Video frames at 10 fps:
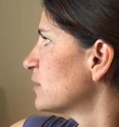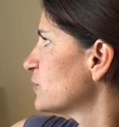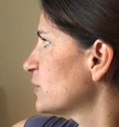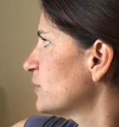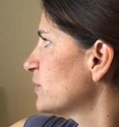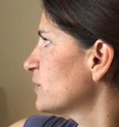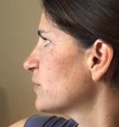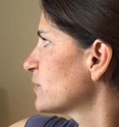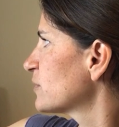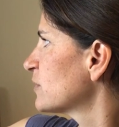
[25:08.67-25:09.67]

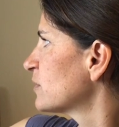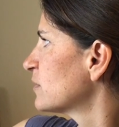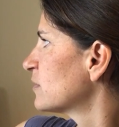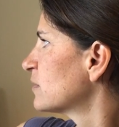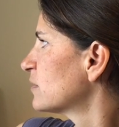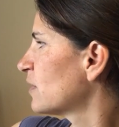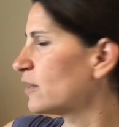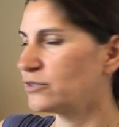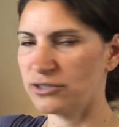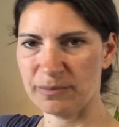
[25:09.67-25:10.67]
choose
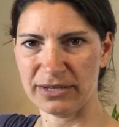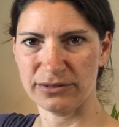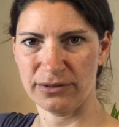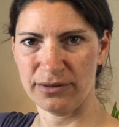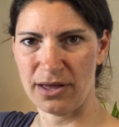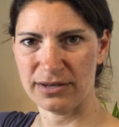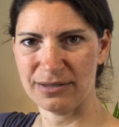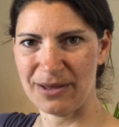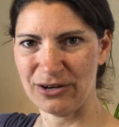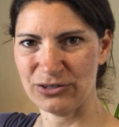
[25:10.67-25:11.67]
non-judgmental thoughts
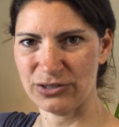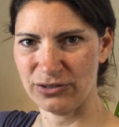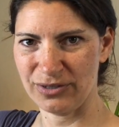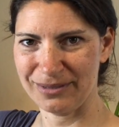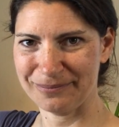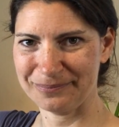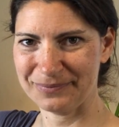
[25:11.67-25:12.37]
about our children